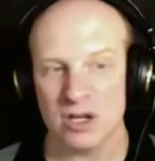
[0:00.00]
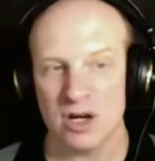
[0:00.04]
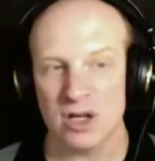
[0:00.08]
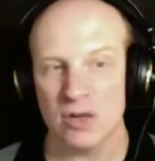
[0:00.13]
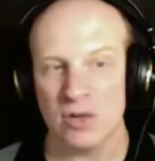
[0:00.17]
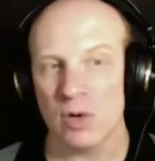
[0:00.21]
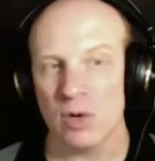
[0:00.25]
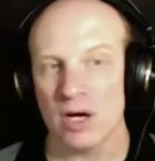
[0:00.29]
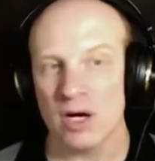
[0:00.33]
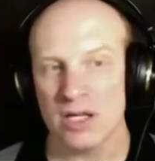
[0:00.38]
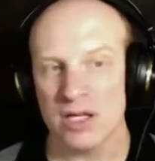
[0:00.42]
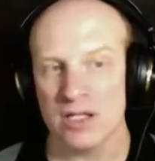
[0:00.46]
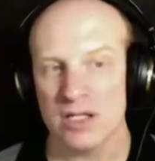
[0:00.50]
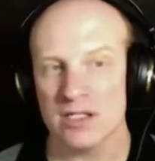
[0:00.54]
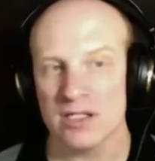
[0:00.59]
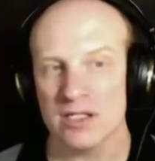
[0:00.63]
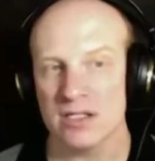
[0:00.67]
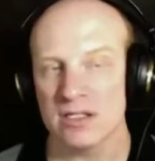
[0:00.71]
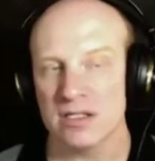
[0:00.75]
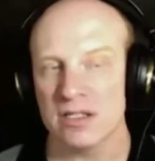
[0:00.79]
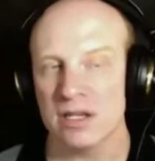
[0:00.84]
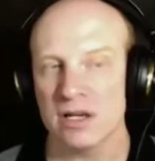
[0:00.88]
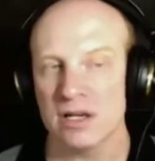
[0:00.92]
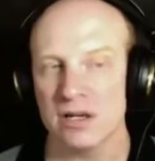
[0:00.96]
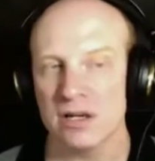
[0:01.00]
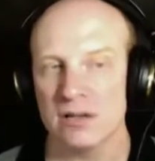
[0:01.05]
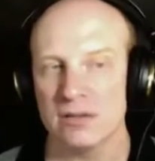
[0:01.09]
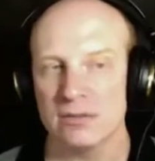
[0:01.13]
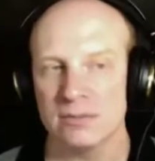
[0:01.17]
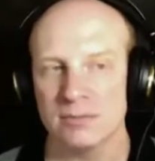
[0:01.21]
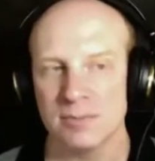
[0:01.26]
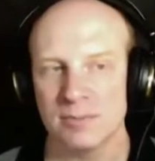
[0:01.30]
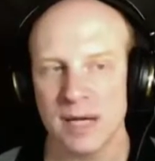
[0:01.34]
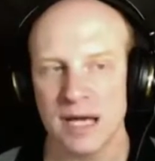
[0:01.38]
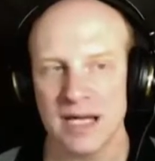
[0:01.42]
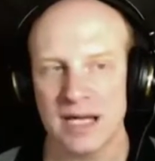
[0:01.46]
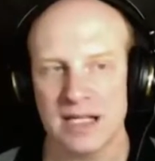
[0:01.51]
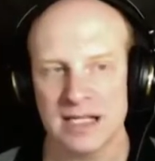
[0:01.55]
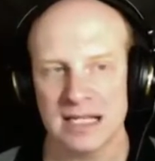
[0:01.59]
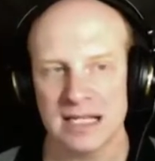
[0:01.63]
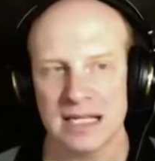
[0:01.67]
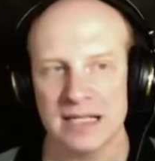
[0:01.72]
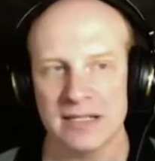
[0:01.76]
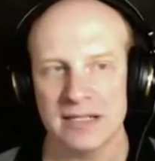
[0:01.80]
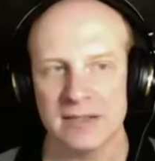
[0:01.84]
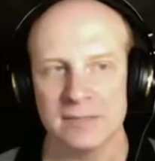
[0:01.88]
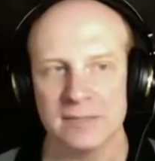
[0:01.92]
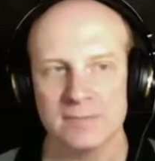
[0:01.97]
Otherwise, you know, pay us yeah.
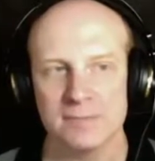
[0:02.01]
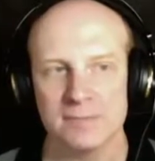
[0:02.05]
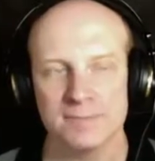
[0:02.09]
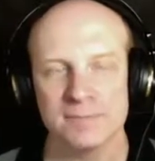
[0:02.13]
later.